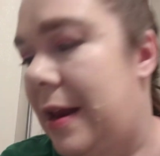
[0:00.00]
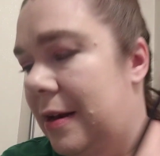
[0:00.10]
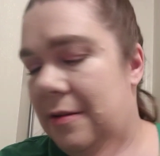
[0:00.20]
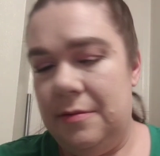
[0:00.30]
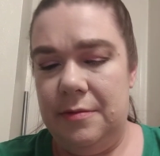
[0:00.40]

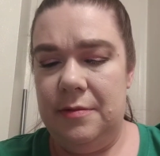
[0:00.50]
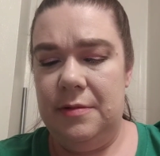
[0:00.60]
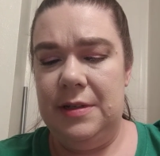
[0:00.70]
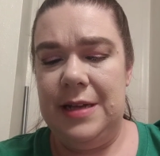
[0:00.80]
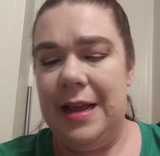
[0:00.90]
and
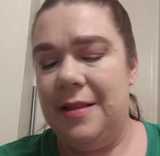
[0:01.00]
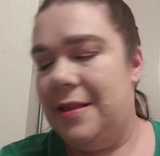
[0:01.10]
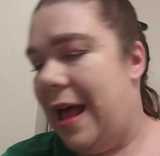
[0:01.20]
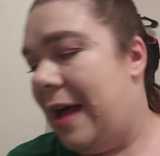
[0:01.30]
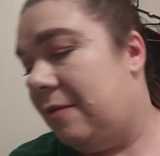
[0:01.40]
take
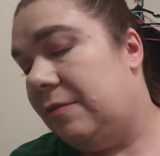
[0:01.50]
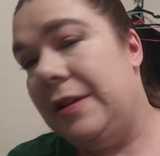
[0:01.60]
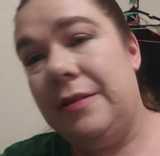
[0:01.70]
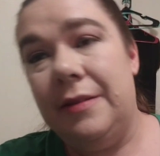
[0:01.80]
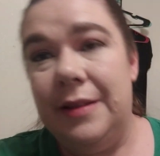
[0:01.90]
that
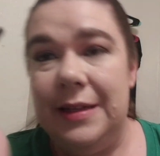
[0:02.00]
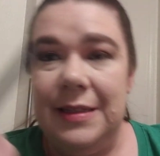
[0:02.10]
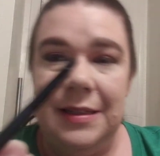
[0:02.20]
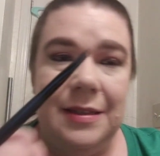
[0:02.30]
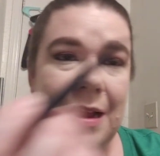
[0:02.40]
with,
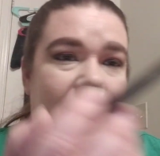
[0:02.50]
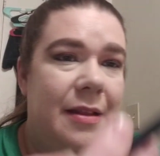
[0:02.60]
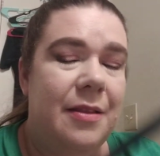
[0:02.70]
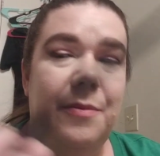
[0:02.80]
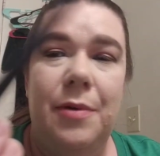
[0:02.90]
this is
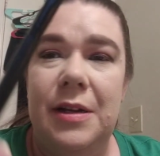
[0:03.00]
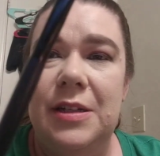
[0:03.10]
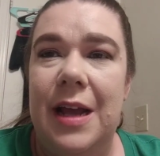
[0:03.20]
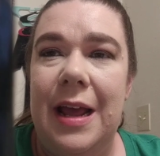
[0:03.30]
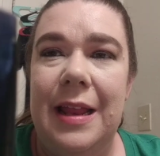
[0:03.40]
not the brush
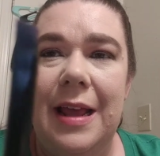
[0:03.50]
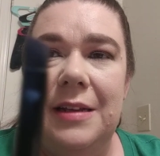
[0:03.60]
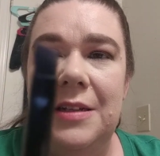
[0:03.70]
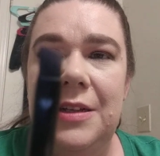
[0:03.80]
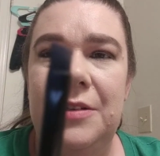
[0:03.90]
I
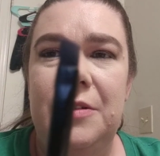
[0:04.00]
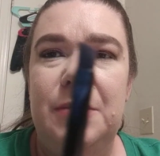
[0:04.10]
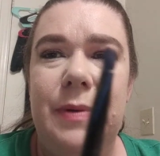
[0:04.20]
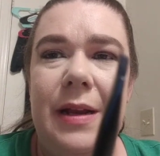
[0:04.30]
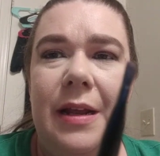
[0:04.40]
like to use,
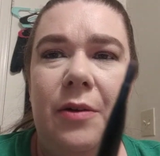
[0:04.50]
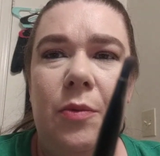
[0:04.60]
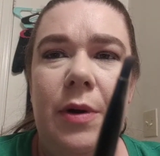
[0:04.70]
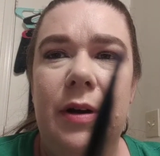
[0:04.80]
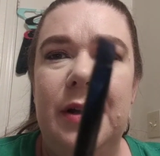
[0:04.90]
but it'll
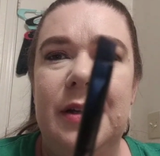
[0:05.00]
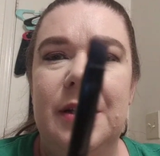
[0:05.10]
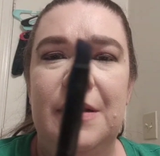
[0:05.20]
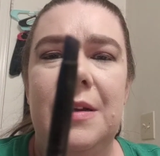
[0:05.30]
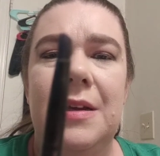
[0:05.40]
work.
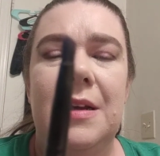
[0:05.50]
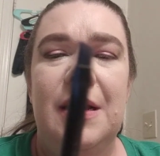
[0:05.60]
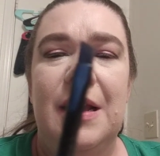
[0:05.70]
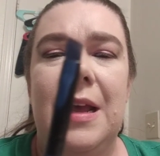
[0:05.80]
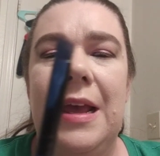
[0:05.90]

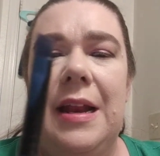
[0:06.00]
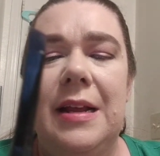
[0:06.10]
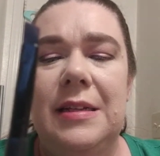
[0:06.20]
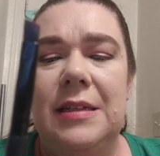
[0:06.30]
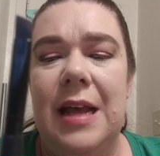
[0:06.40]
It
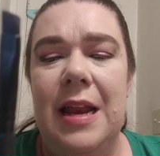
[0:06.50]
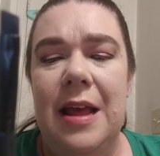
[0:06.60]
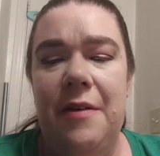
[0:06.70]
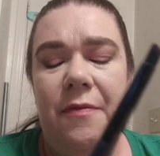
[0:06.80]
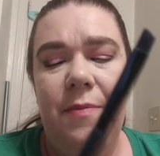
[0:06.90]
is an
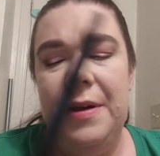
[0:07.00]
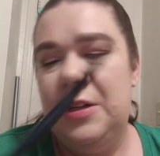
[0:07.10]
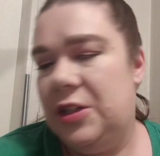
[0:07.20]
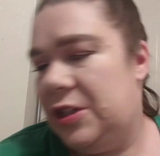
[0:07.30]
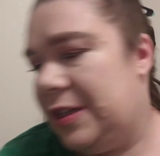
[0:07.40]
e.l.f.
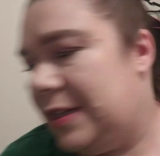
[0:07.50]
brush.